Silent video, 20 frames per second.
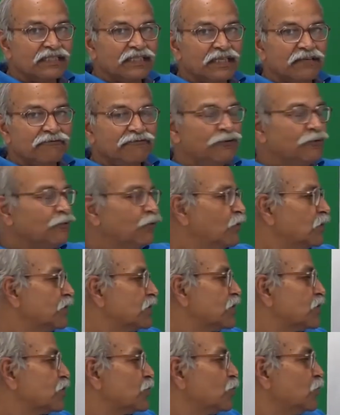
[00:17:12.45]
If you
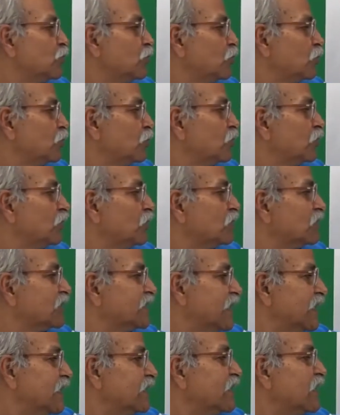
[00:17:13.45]
want to
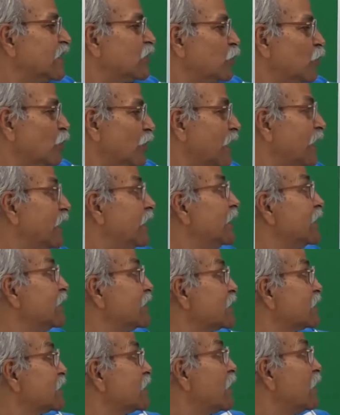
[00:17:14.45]
say that okay, it is
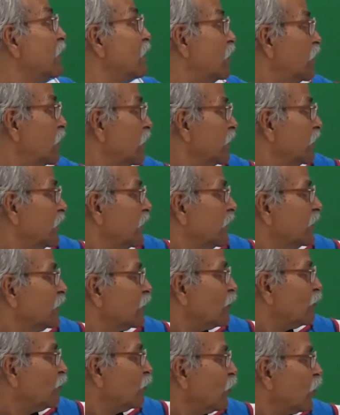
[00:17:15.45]
still in
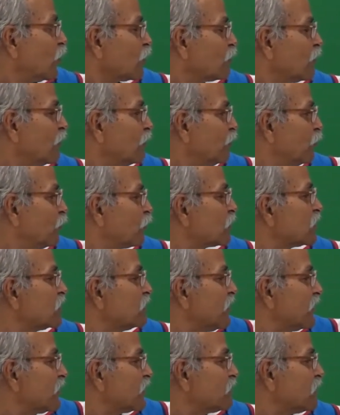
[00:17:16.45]
the form of force
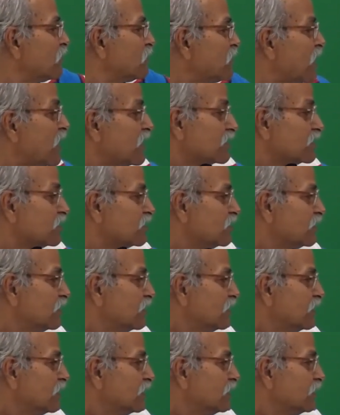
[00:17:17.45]
divided by mass,
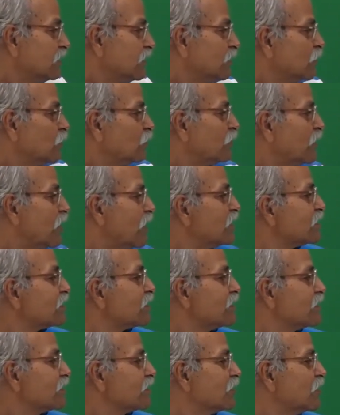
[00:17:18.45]
then your mass
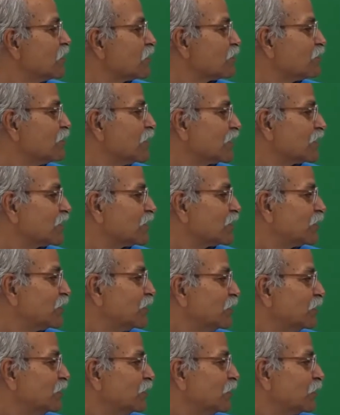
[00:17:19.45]
is this much,
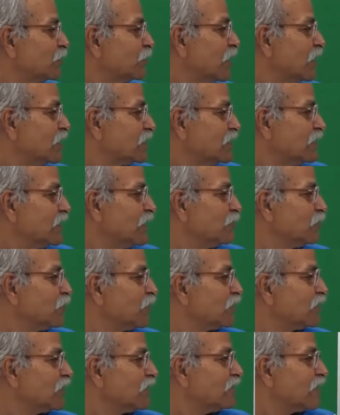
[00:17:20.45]
your mass is m
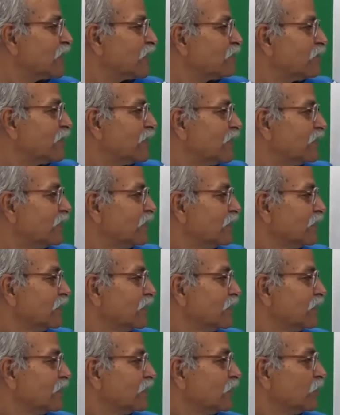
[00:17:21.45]
naught divided by
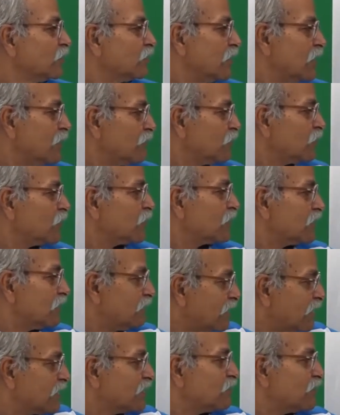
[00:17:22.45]

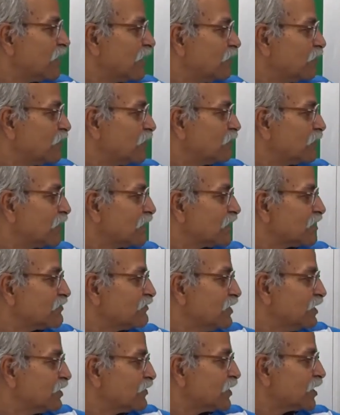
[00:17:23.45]
1 minus
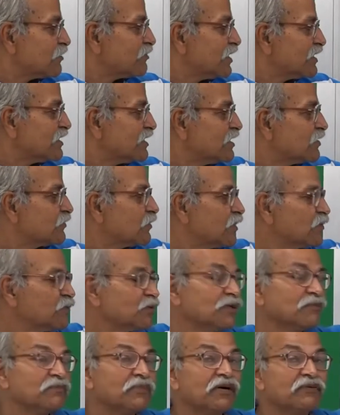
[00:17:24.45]
v square by c square to
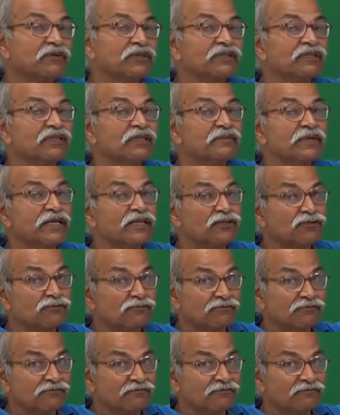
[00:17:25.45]
the power 3 by 2.